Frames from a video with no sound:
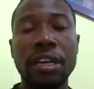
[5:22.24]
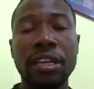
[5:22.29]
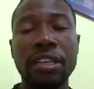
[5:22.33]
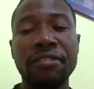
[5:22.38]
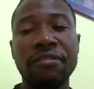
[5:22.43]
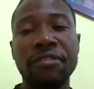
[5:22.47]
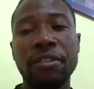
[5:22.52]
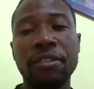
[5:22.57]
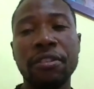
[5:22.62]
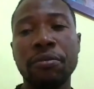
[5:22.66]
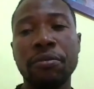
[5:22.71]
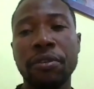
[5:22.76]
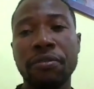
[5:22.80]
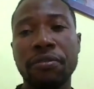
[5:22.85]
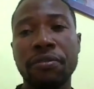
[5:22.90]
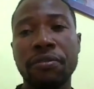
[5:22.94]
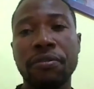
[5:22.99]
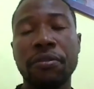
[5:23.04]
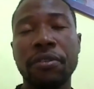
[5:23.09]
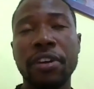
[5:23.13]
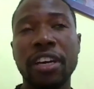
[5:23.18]
living
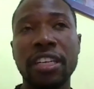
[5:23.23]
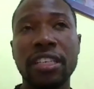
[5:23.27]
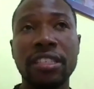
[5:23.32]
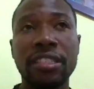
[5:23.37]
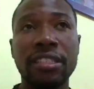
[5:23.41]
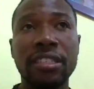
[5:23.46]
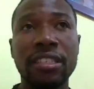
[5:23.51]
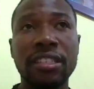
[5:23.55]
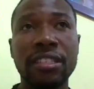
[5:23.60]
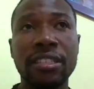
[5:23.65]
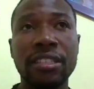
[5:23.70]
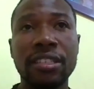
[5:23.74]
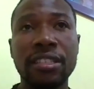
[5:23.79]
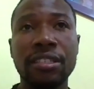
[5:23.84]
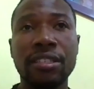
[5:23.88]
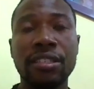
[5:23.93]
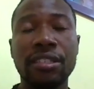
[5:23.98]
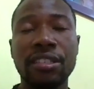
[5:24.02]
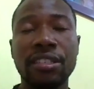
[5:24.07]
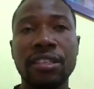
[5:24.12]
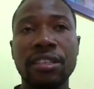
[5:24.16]
with rare
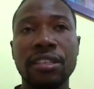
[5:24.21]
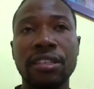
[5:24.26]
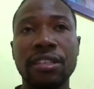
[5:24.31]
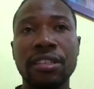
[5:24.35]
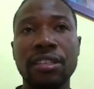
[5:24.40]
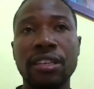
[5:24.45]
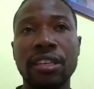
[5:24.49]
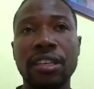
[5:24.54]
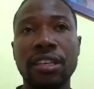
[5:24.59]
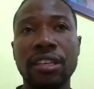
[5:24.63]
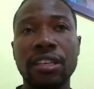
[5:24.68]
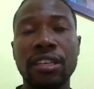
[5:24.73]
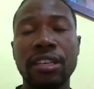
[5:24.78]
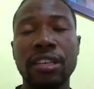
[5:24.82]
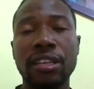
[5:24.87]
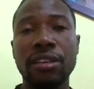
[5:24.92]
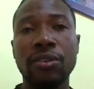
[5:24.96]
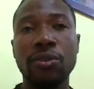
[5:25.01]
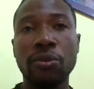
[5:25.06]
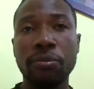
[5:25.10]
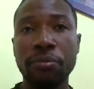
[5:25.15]
diseases in
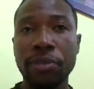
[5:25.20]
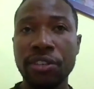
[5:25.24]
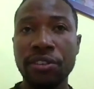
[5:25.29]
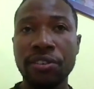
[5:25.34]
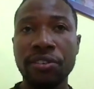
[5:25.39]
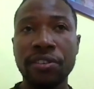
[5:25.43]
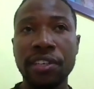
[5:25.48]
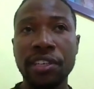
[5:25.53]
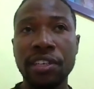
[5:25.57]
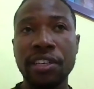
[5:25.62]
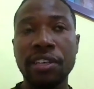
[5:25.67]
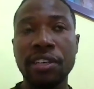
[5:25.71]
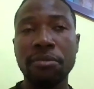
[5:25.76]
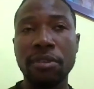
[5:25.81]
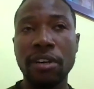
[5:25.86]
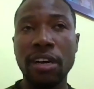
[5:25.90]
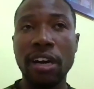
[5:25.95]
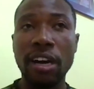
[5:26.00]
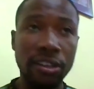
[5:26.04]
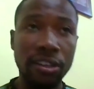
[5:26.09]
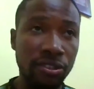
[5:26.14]
low middle income
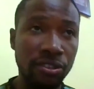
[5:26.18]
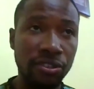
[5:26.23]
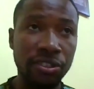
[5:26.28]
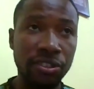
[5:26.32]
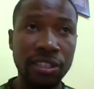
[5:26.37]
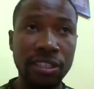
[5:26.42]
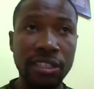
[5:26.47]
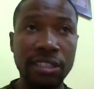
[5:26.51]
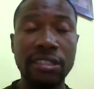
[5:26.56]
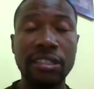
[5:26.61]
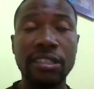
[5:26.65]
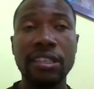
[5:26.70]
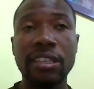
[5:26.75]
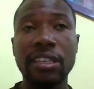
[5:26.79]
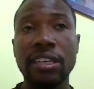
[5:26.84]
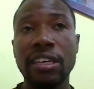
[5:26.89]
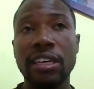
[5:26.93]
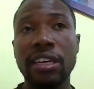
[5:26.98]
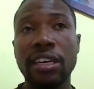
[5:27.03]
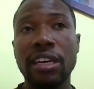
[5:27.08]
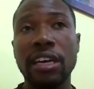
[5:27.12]
countries,
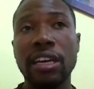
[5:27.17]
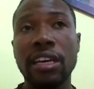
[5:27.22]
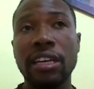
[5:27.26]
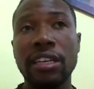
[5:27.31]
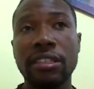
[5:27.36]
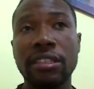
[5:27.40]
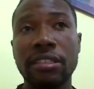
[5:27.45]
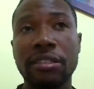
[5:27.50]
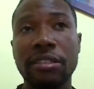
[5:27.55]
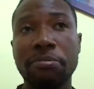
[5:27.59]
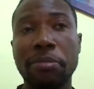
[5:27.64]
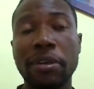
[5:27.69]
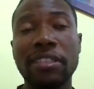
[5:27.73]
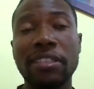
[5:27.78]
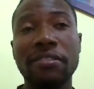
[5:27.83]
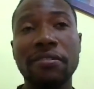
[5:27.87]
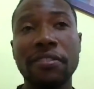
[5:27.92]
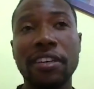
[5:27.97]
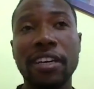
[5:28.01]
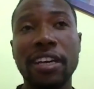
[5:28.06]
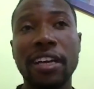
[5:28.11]

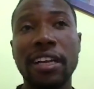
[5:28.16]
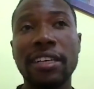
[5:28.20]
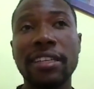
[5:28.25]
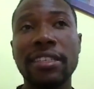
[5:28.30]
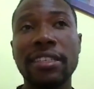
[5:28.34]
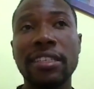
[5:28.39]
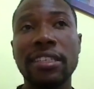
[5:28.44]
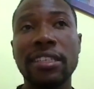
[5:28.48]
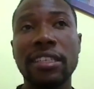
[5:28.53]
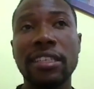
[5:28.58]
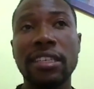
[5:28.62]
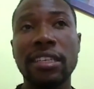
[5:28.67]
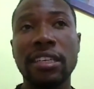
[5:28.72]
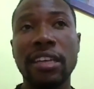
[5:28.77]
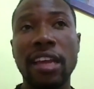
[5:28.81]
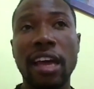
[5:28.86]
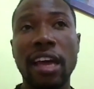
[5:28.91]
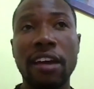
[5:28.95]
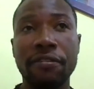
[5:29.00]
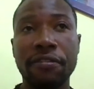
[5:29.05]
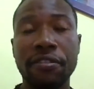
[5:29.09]
specifically
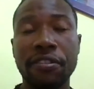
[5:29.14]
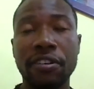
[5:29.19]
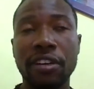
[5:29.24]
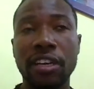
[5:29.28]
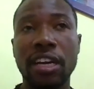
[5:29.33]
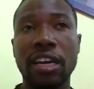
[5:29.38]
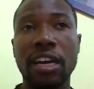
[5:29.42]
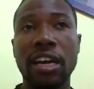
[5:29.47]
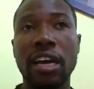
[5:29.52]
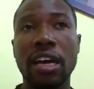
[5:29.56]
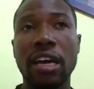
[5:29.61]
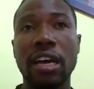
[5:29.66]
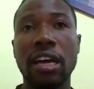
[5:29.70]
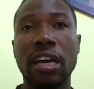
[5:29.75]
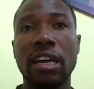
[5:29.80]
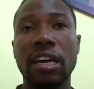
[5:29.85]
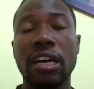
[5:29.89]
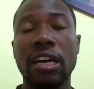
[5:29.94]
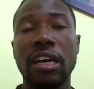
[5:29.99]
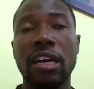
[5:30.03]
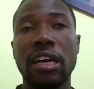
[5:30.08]
in Africa,
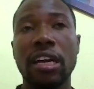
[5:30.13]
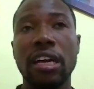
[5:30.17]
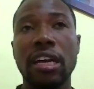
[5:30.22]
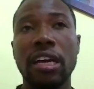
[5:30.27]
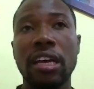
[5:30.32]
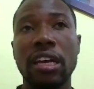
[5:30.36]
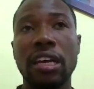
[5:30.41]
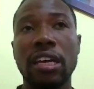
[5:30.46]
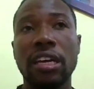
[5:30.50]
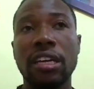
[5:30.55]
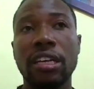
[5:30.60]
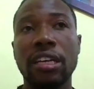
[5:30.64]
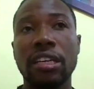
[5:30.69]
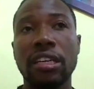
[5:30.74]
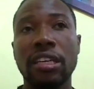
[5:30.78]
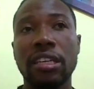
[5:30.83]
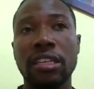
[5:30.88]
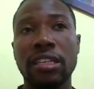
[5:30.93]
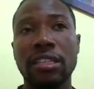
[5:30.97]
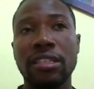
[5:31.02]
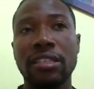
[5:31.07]

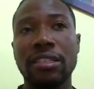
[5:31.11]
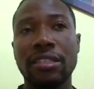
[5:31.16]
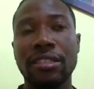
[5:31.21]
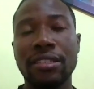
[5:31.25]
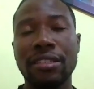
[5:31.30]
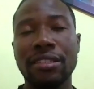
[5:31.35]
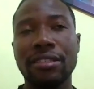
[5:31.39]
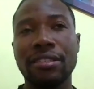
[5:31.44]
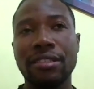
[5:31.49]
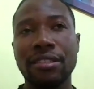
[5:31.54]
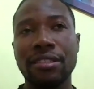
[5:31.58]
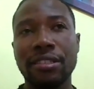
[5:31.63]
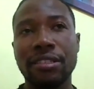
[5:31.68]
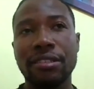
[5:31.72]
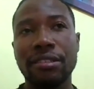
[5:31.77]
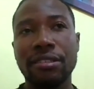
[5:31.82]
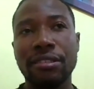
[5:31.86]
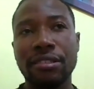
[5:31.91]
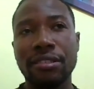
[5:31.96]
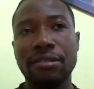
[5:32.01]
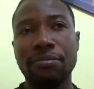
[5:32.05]
and
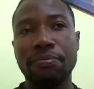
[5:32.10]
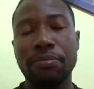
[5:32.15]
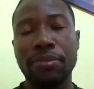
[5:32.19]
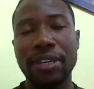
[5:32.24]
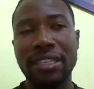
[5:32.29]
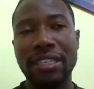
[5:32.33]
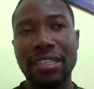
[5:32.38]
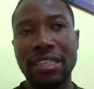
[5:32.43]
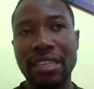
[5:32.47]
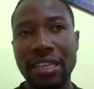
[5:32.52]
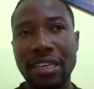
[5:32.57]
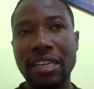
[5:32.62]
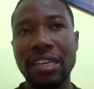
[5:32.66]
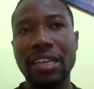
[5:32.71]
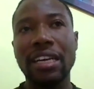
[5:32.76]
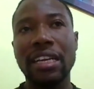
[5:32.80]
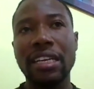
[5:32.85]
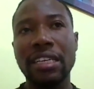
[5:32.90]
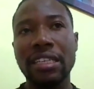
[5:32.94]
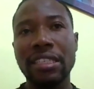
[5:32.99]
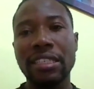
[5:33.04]

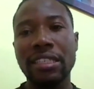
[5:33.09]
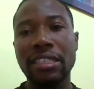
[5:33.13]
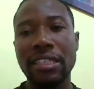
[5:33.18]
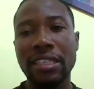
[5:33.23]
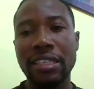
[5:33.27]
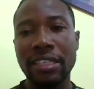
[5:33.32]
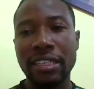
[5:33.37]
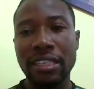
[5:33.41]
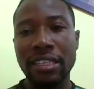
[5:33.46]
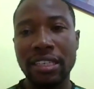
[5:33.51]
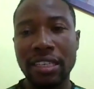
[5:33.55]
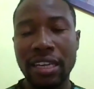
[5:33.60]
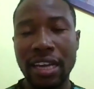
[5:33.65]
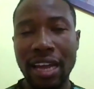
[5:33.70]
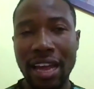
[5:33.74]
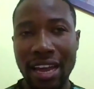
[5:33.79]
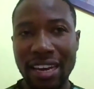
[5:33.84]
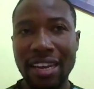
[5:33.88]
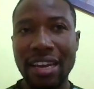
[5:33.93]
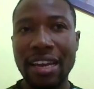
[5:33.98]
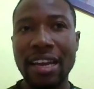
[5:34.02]
particularly in
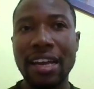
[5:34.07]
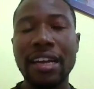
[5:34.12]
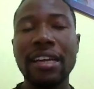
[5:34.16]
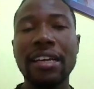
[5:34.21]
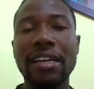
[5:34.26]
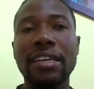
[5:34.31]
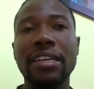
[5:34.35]
Ghana,